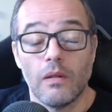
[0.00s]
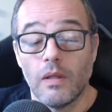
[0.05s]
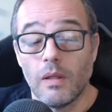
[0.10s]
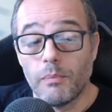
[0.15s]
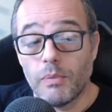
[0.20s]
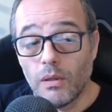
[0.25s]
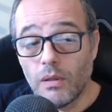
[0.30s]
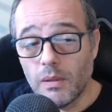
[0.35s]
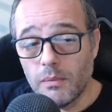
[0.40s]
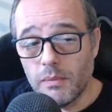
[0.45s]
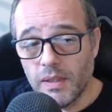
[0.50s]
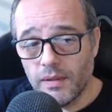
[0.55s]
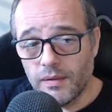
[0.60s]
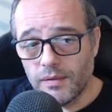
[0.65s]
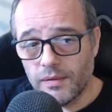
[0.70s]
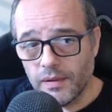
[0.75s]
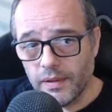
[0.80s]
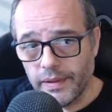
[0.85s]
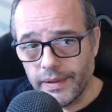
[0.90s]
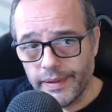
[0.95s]
The problem
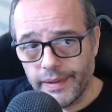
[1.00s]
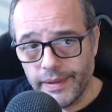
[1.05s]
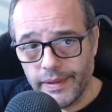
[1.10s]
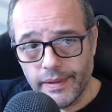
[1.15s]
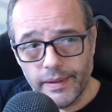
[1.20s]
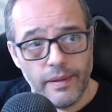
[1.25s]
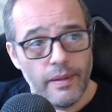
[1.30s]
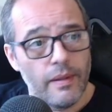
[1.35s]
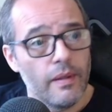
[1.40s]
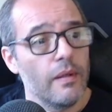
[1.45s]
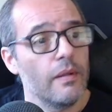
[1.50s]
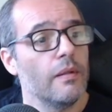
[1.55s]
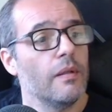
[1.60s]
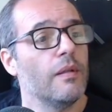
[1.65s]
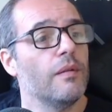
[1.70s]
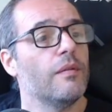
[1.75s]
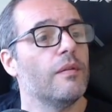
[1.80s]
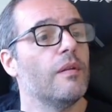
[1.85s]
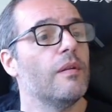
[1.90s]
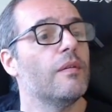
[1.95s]
is
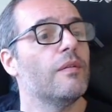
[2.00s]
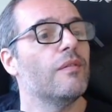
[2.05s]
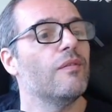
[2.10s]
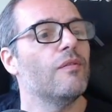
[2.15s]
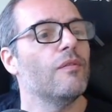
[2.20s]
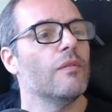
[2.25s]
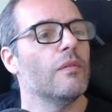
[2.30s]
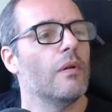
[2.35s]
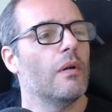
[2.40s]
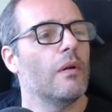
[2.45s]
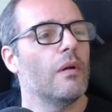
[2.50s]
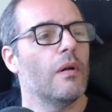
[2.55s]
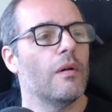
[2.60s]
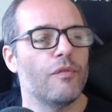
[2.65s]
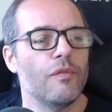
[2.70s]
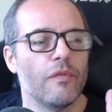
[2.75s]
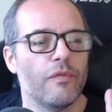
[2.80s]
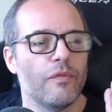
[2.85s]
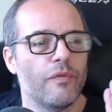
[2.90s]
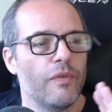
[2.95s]
this is
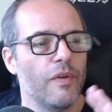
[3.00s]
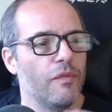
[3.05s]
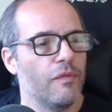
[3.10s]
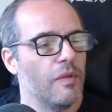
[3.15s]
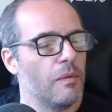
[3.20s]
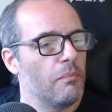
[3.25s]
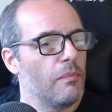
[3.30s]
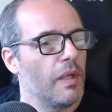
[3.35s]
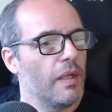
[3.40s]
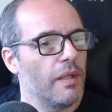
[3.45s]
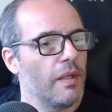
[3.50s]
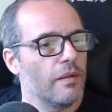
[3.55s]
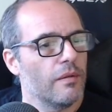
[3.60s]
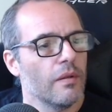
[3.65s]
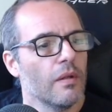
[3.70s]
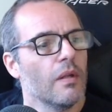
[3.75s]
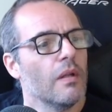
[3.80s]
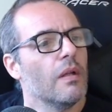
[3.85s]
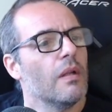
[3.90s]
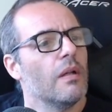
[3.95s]
15 minutes.
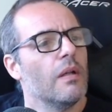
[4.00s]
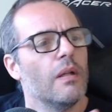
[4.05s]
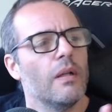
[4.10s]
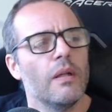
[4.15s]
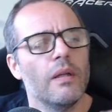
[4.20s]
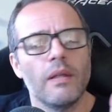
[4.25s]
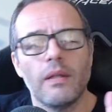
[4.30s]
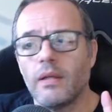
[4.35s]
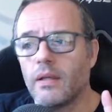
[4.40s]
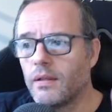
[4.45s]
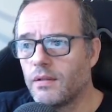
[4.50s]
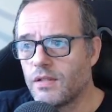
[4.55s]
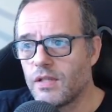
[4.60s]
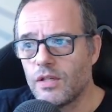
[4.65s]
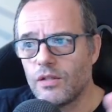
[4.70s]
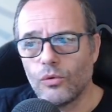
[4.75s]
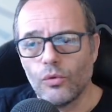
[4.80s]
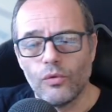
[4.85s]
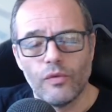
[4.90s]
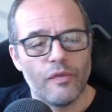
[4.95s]
Let's
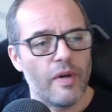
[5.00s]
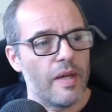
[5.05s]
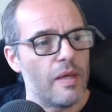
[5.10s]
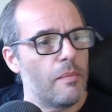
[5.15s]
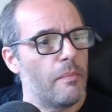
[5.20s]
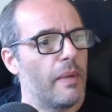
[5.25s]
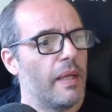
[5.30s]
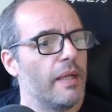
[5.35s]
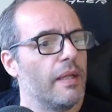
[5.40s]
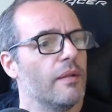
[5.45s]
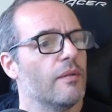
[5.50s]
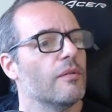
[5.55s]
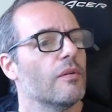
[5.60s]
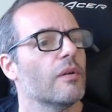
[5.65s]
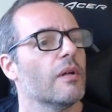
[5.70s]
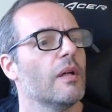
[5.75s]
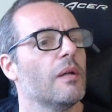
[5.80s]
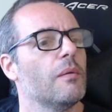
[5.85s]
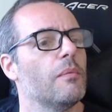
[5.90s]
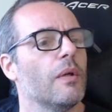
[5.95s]
change to 5 minutes,
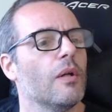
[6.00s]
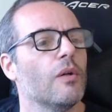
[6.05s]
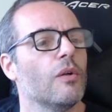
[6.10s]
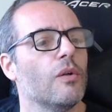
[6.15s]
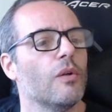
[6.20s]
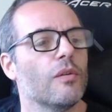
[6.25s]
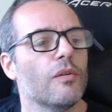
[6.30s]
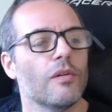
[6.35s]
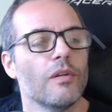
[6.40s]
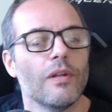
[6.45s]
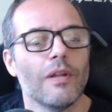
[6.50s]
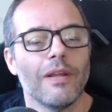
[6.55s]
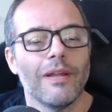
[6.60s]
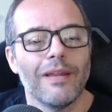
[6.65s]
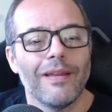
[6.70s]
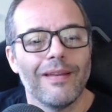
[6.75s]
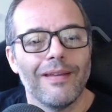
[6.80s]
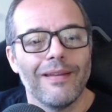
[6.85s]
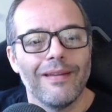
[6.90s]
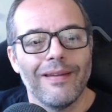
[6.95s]
okay? Because
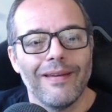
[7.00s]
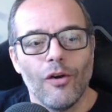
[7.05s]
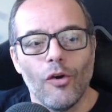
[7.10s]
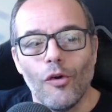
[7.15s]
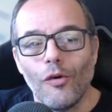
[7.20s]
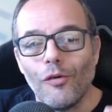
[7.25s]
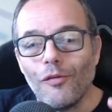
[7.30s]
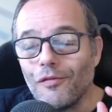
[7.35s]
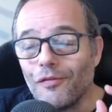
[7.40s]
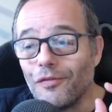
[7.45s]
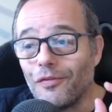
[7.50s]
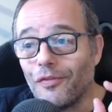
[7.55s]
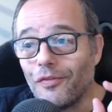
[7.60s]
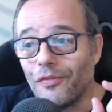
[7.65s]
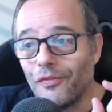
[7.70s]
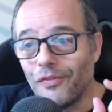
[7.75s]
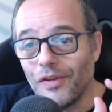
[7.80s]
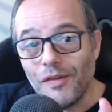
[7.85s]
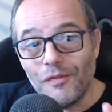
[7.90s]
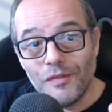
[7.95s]
on
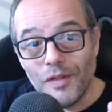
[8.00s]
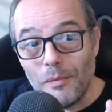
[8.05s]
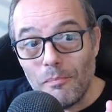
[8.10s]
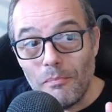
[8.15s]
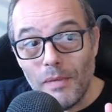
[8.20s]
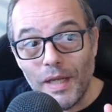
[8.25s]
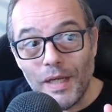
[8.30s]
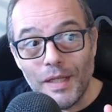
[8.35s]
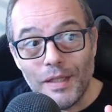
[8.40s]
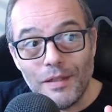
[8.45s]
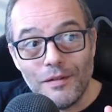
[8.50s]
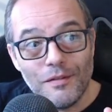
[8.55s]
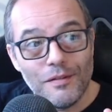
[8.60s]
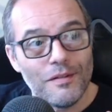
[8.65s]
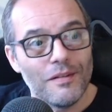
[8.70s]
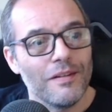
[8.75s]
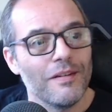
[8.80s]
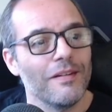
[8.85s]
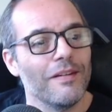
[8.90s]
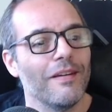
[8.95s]
15
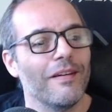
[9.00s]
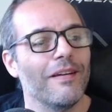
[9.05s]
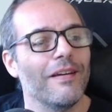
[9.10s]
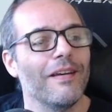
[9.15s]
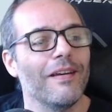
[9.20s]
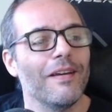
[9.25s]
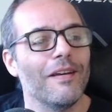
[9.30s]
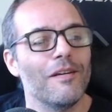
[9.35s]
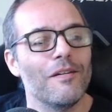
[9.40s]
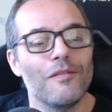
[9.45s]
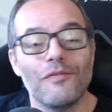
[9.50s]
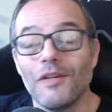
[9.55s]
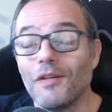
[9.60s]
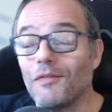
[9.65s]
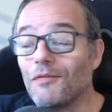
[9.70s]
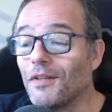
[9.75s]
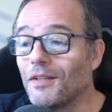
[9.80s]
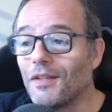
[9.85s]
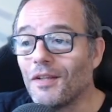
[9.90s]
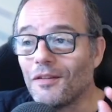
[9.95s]
minutes,
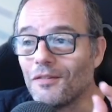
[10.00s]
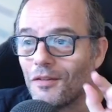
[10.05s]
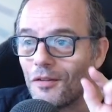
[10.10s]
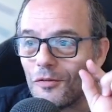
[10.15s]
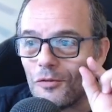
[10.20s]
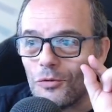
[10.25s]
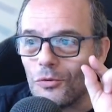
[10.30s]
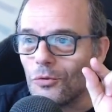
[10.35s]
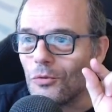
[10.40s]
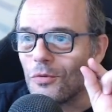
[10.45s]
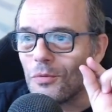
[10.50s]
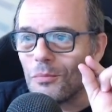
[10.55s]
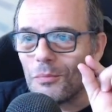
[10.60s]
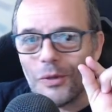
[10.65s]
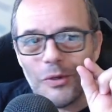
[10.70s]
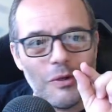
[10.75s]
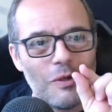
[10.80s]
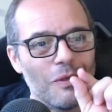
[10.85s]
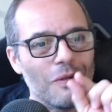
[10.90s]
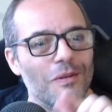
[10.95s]
50 ticks is too
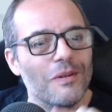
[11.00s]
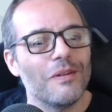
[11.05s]
small.